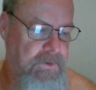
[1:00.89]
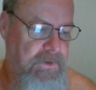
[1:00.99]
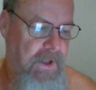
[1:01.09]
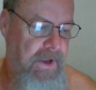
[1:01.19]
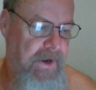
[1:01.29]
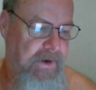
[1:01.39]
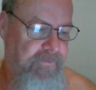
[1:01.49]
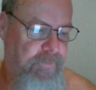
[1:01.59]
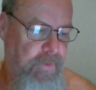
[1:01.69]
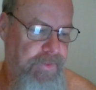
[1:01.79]

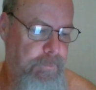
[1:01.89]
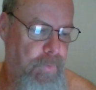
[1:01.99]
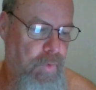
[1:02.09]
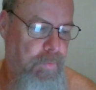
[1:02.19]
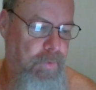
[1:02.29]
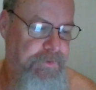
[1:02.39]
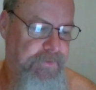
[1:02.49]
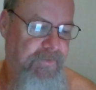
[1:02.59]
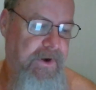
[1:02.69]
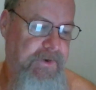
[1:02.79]
Live with a mobile
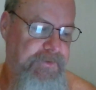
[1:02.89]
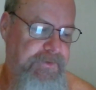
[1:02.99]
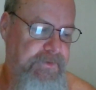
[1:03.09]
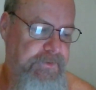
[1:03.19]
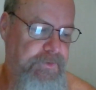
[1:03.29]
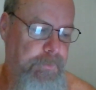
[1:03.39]
device.